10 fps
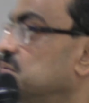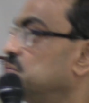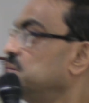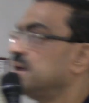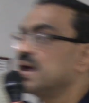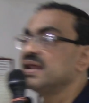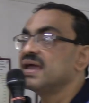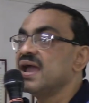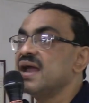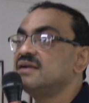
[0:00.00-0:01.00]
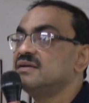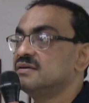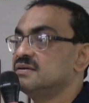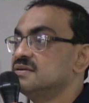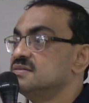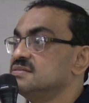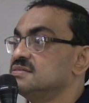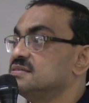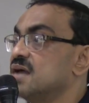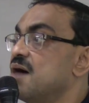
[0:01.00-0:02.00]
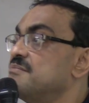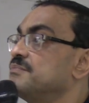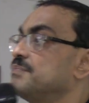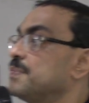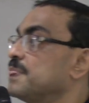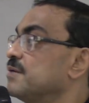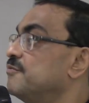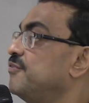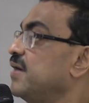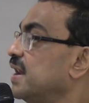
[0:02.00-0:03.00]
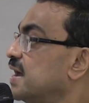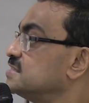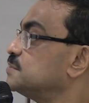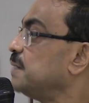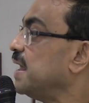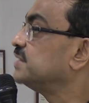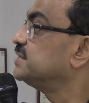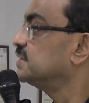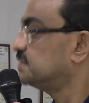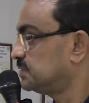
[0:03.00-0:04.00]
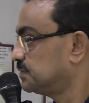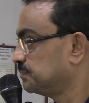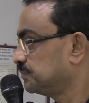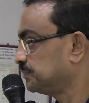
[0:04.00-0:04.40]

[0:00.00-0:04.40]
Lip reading: we can get some venous plexus,